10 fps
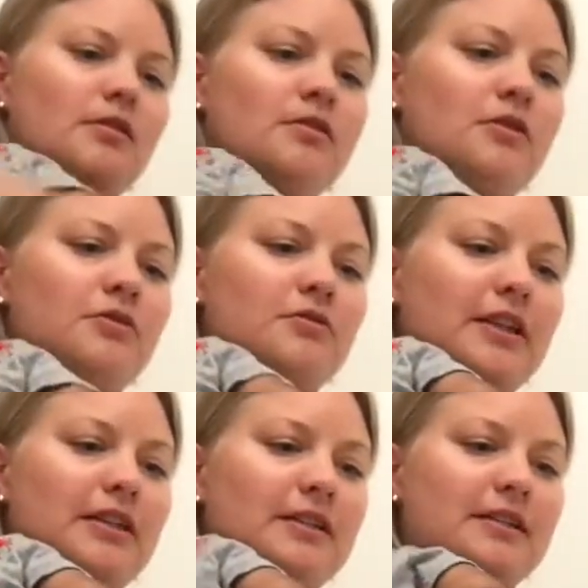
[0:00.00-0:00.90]
Don't
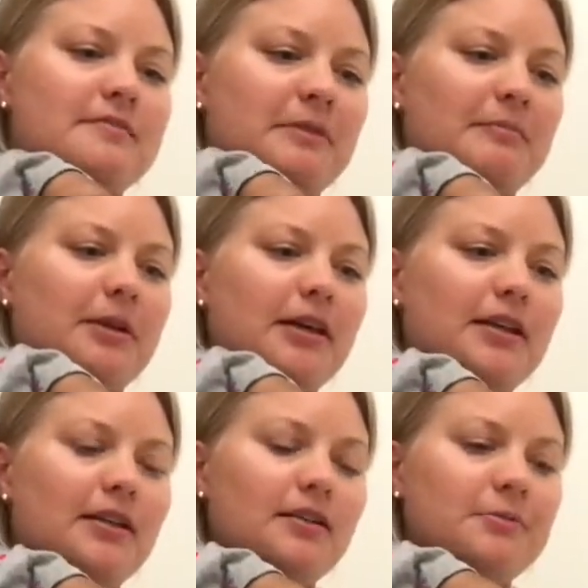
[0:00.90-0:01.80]
recognize my
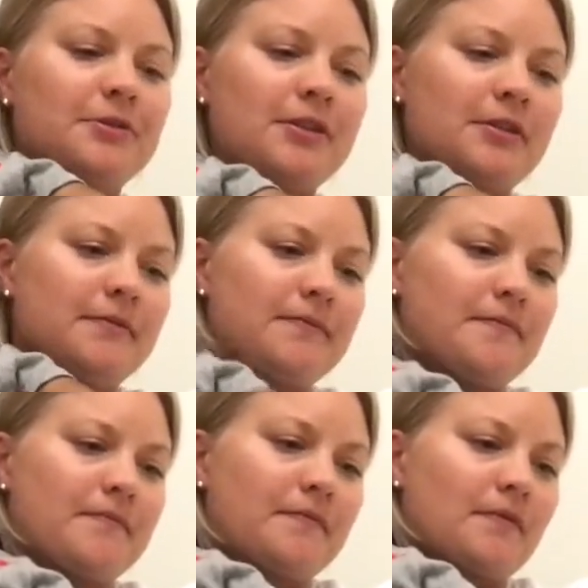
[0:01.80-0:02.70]
body anymore.
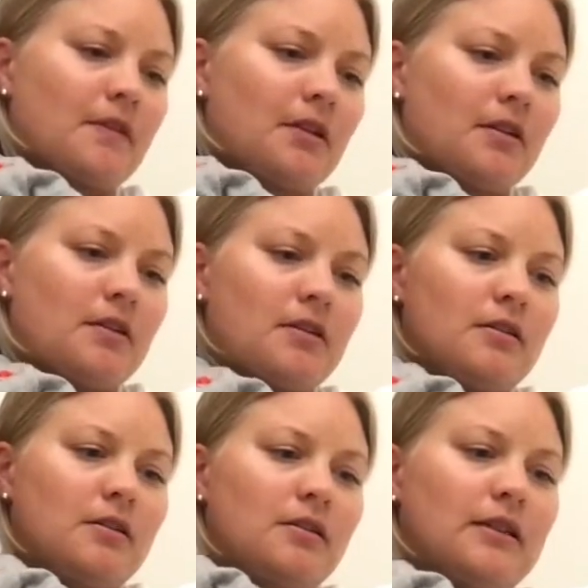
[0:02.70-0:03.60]

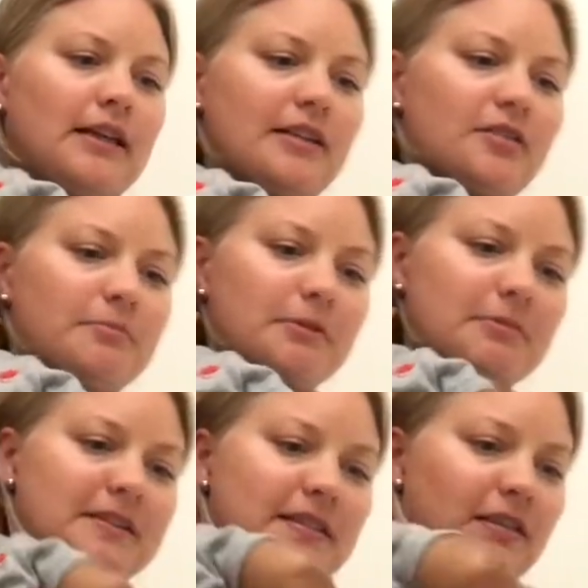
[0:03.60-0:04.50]
Like to put
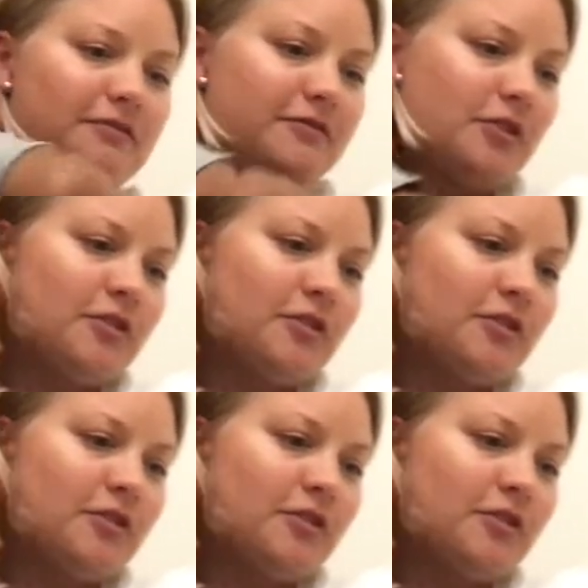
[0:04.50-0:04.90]
myself